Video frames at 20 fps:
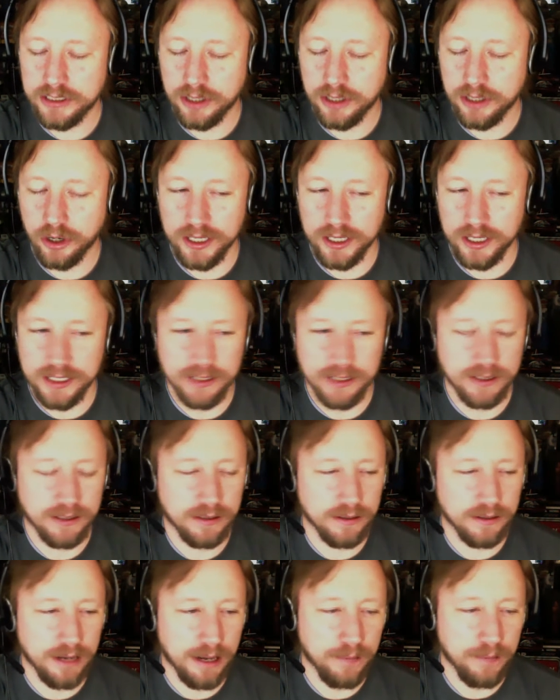current
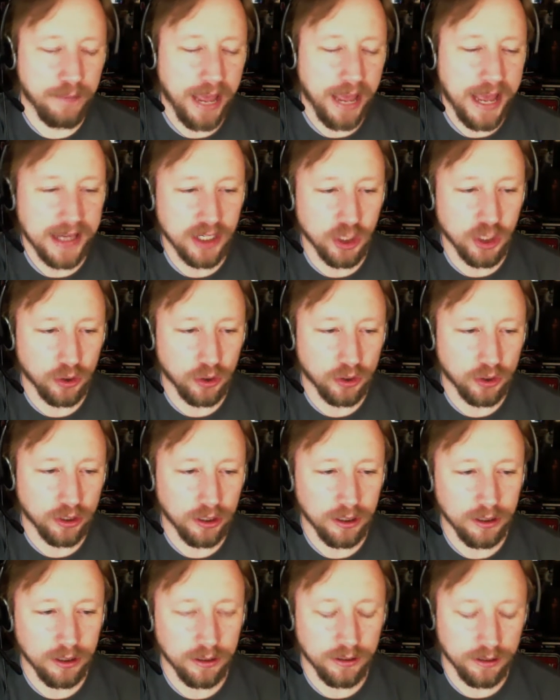badge
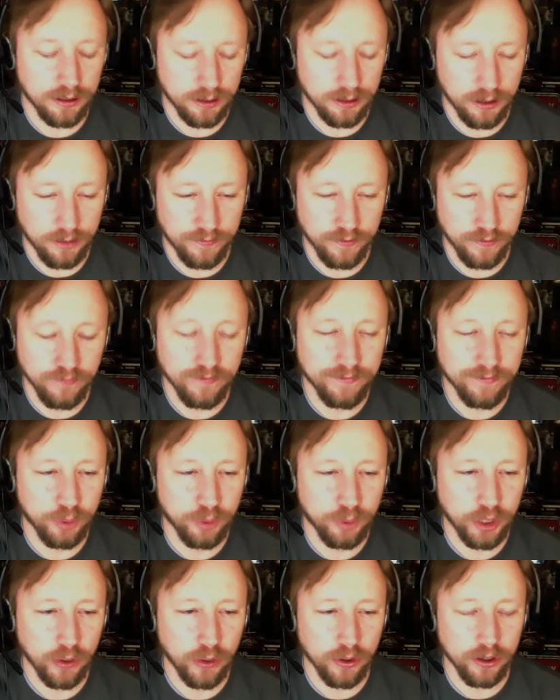holder, if you've
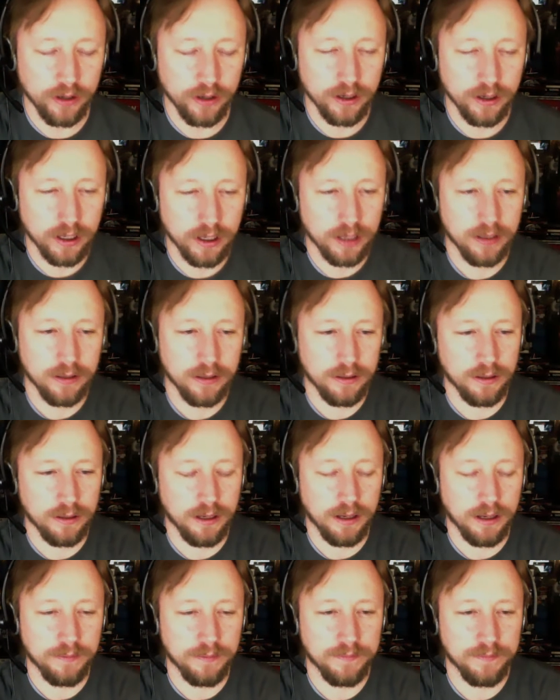pre-ordered
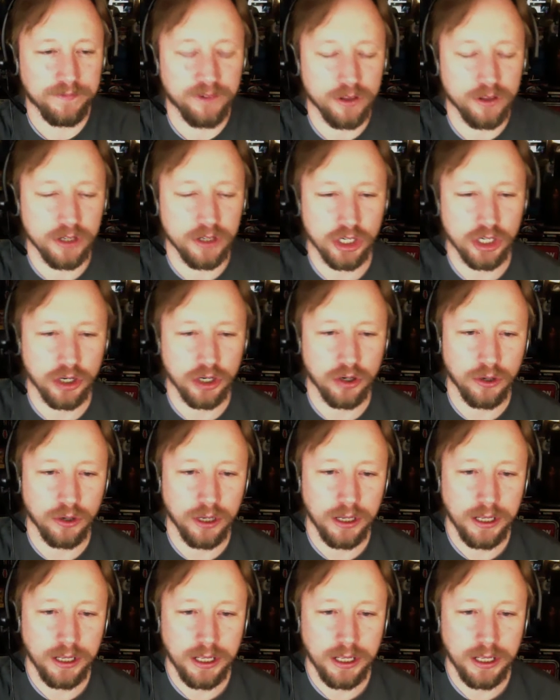for the show,